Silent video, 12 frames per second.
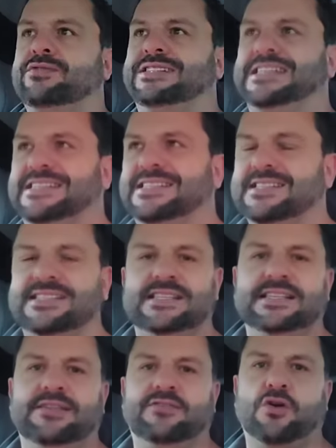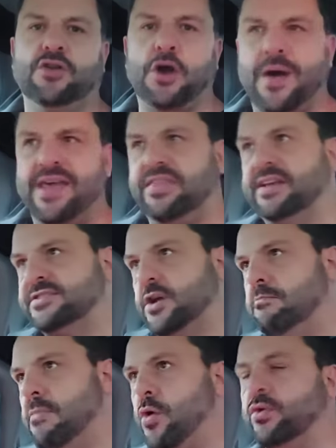decency, they've got no ethics,
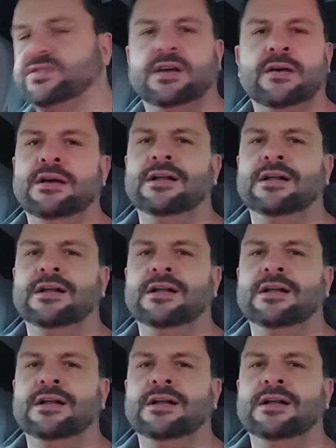no morals.